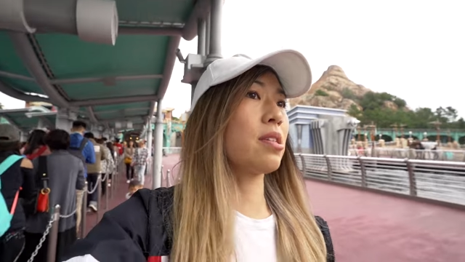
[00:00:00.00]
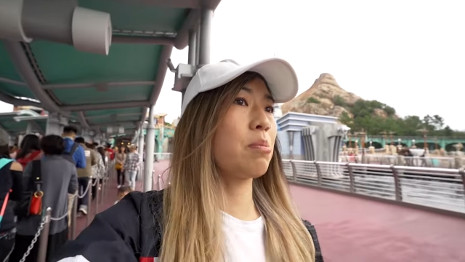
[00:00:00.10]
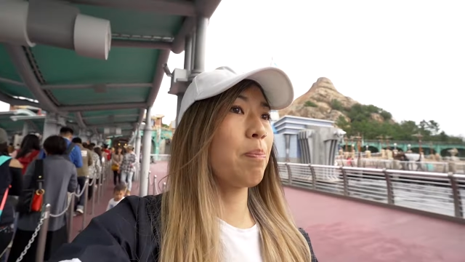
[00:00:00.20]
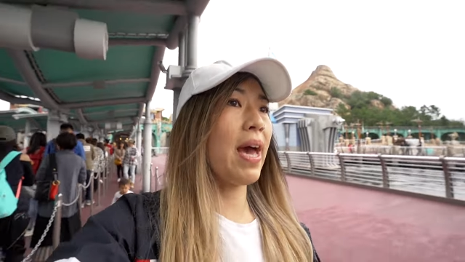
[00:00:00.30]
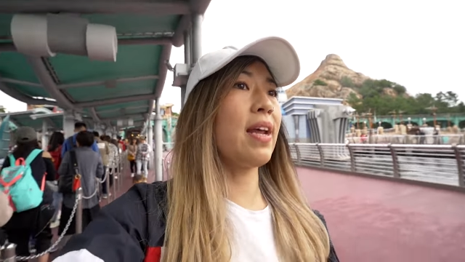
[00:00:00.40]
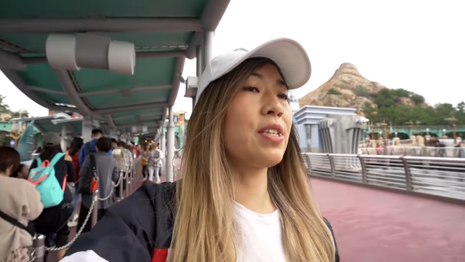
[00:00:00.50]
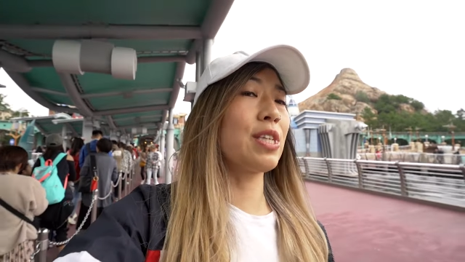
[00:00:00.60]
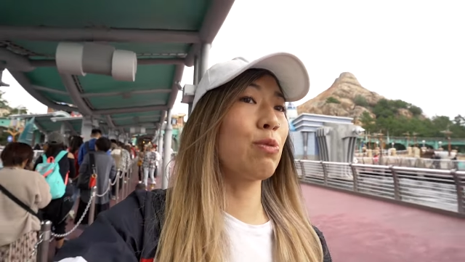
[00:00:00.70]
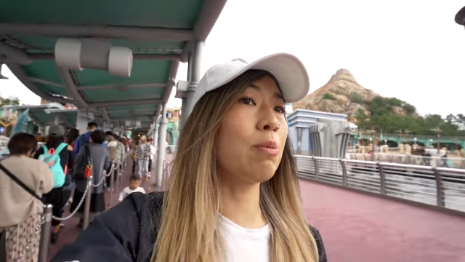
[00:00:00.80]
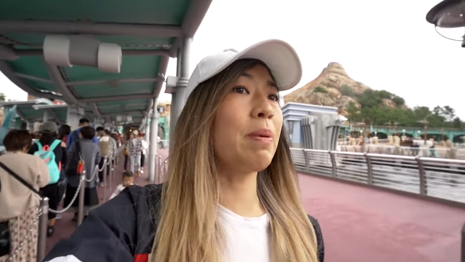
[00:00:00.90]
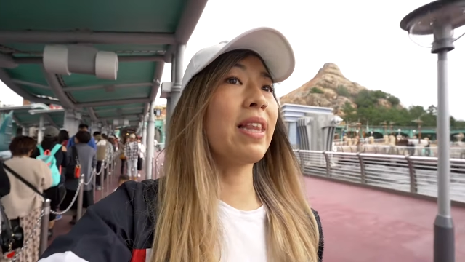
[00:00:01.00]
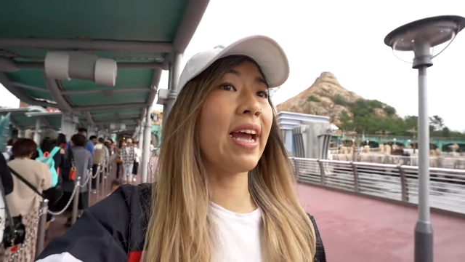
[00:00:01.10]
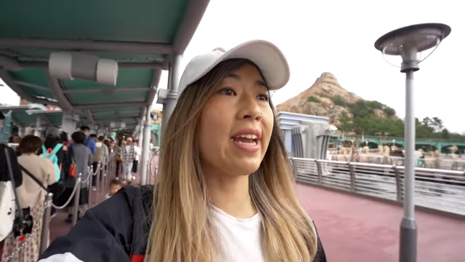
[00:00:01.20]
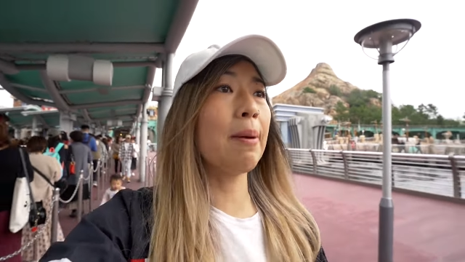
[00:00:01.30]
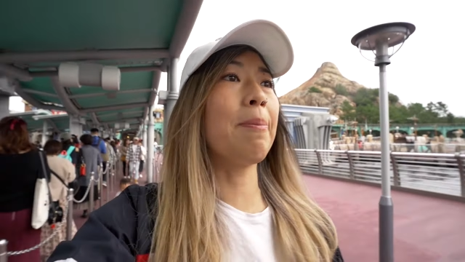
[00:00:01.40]
as bad as it would be
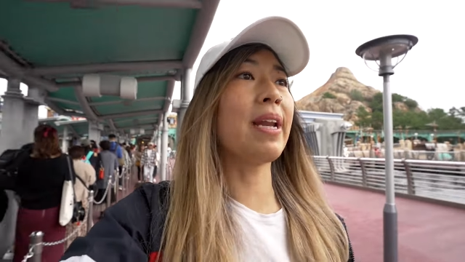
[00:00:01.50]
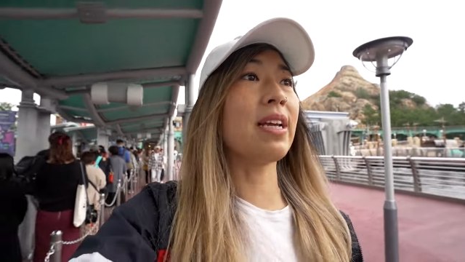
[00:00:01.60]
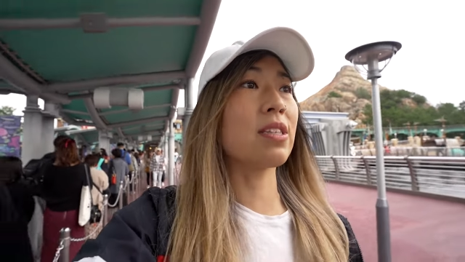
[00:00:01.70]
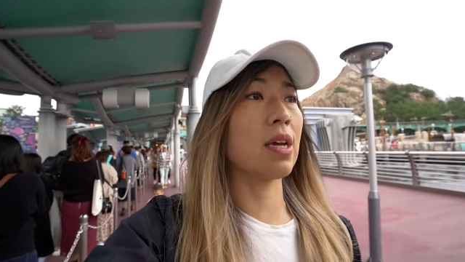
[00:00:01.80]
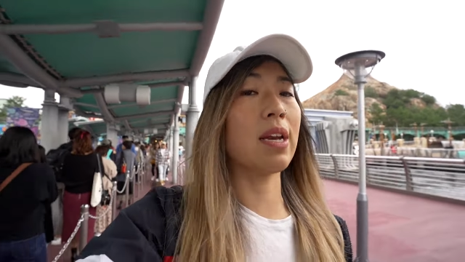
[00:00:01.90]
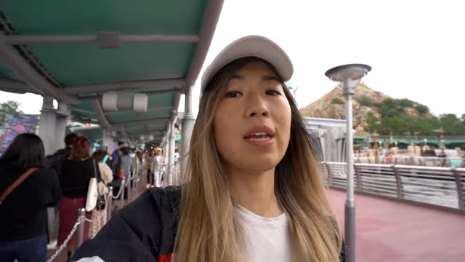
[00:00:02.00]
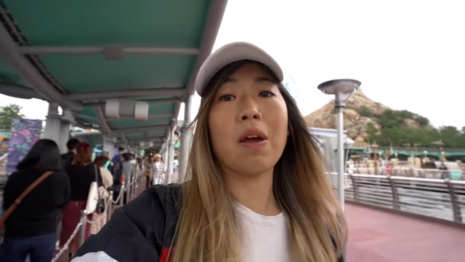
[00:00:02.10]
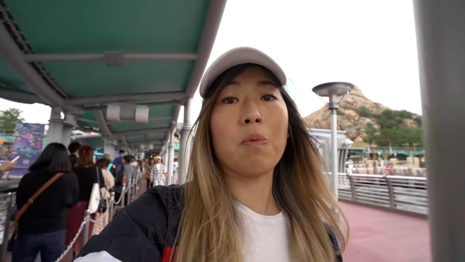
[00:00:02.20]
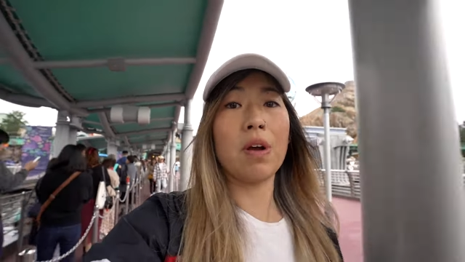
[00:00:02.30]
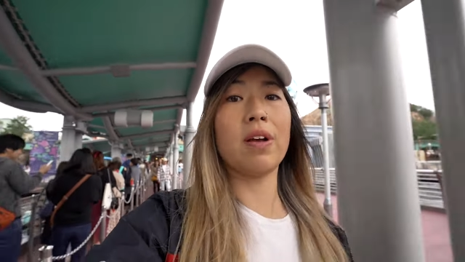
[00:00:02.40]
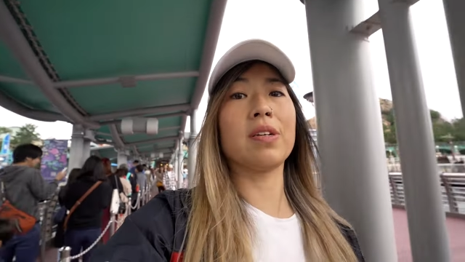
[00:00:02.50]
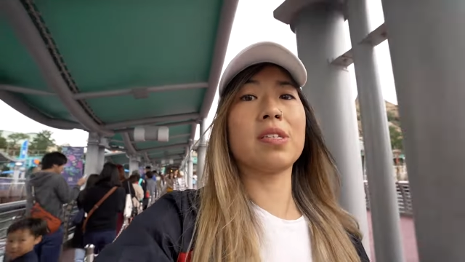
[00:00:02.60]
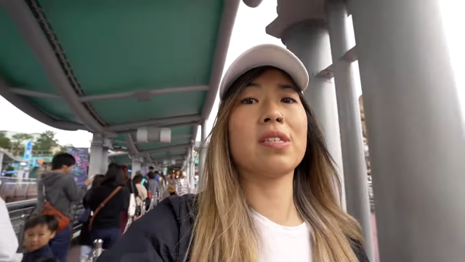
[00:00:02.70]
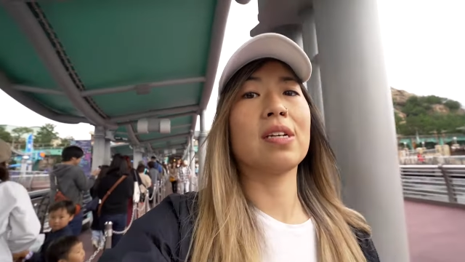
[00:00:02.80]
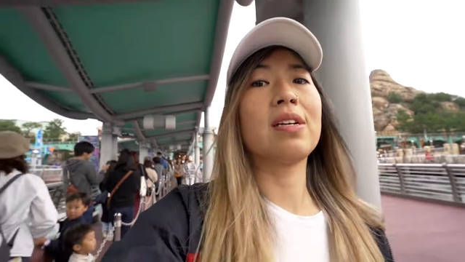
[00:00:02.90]
later, but it's gonna get worse.
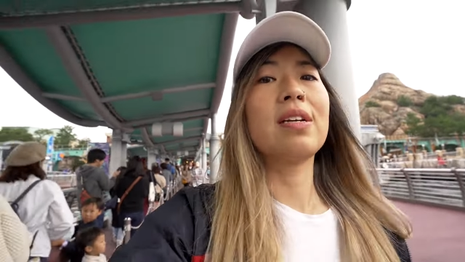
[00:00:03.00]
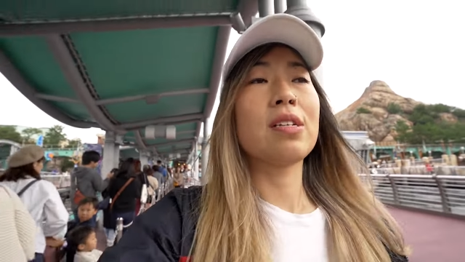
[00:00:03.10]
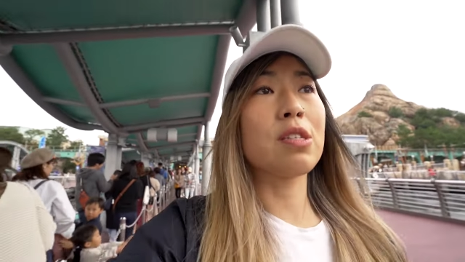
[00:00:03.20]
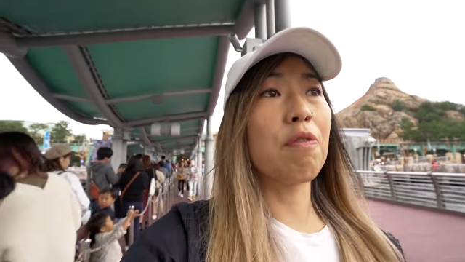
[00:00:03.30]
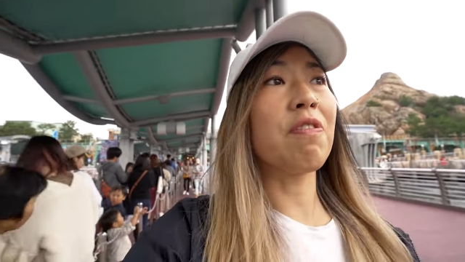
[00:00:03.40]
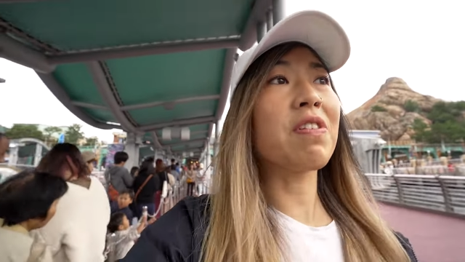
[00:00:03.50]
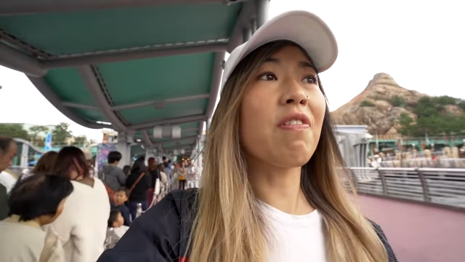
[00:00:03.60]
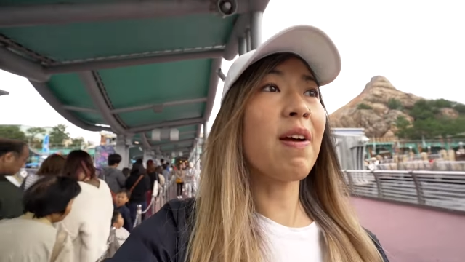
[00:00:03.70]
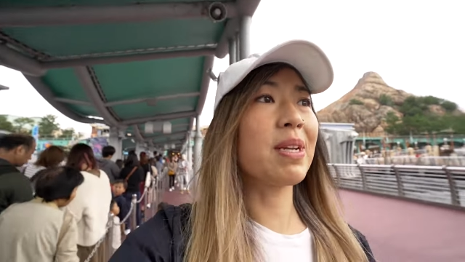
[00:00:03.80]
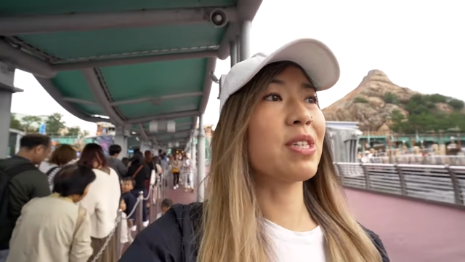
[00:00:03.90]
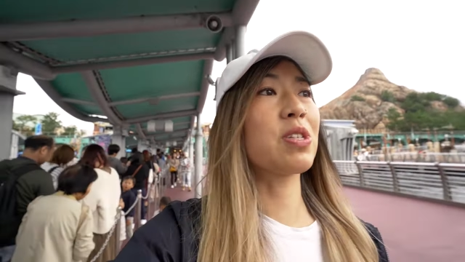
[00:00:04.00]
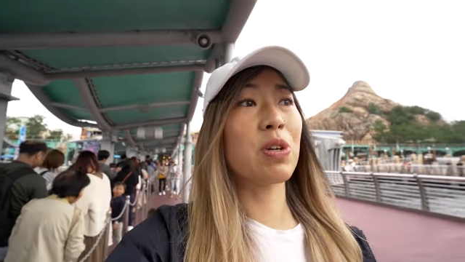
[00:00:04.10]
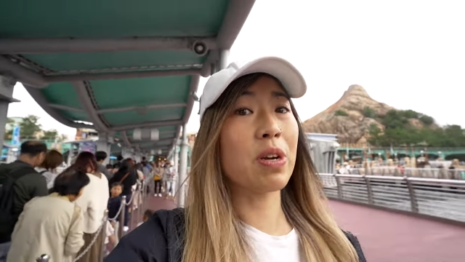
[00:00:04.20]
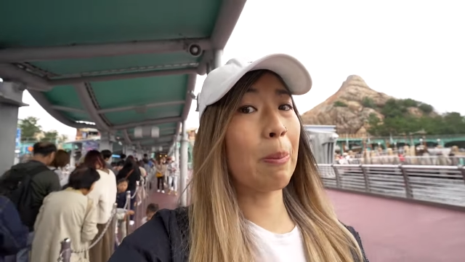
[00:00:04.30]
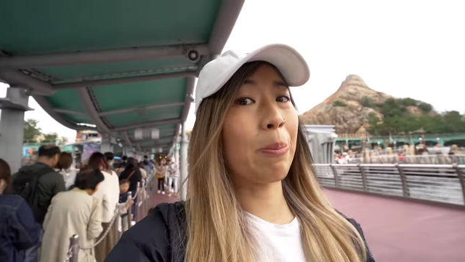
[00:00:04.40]
So 55 minutes is
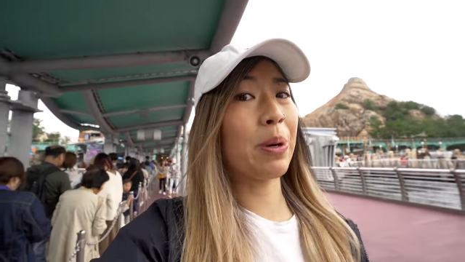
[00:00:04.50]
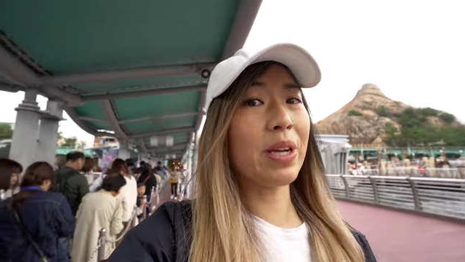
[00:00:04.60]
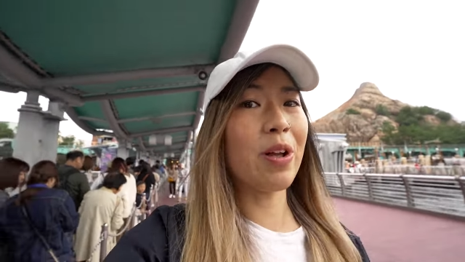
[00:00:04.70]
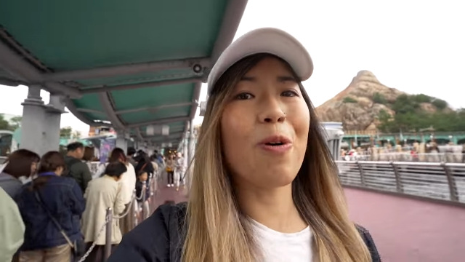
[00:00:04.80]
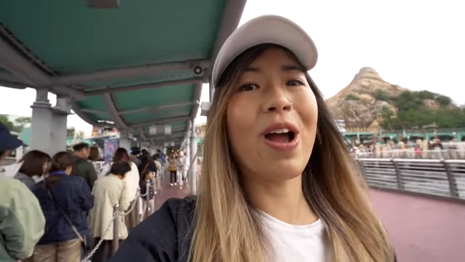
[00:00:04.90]
already a pretty long